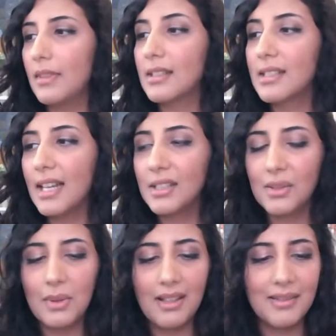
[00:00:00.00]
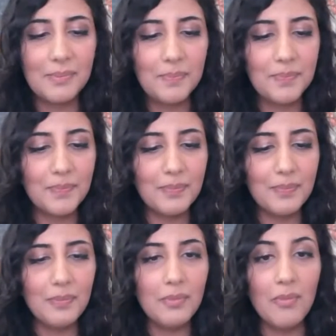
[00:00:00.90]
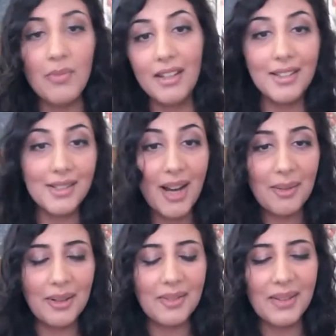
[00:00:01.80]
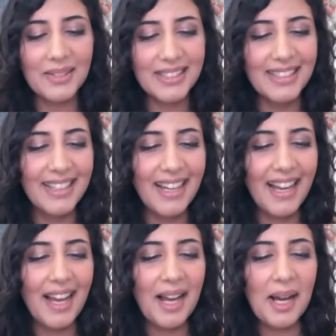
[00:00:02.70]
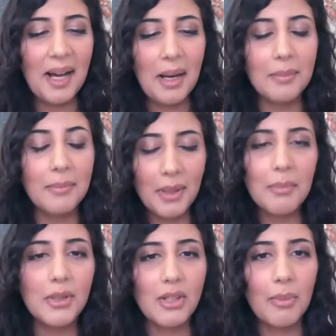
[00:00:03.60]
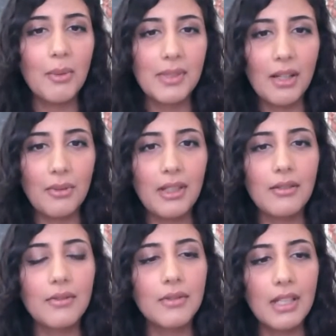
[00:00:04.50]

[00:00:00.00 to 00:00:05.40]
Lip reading: This next one is not one of those. But most of the poems I'll read